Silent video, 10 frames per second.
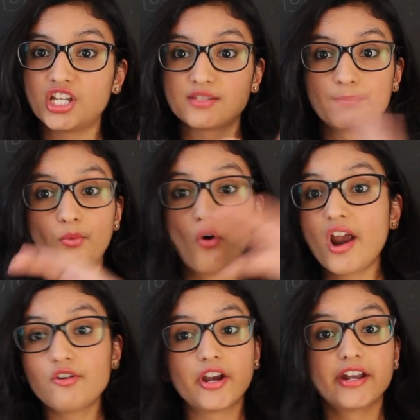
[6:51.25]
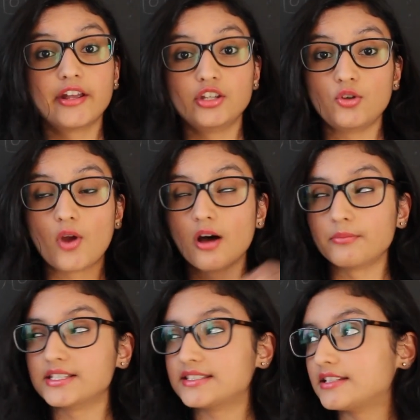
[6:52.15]
It's bright red, you
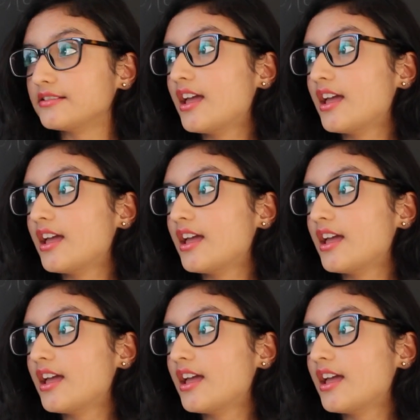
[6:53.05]
can't miss it.